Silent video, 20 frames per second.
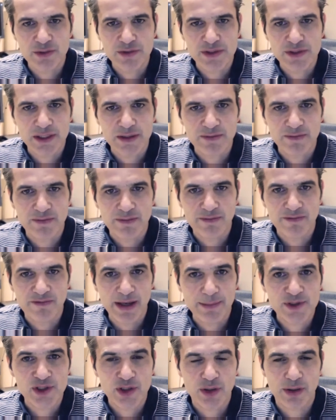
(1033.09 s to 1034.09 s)
using
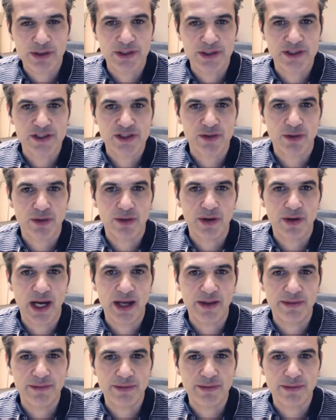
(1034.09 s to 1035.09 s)
WebSockets or
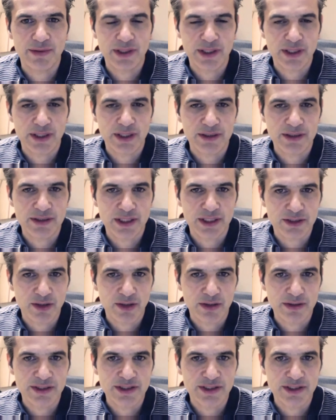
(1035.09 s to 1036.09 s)
other
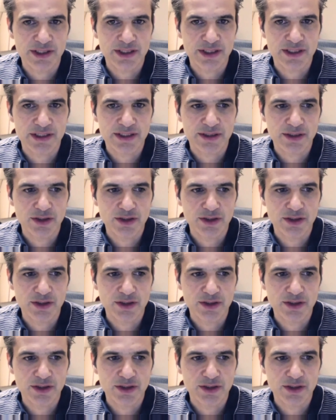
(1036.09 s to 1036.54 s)
technologies,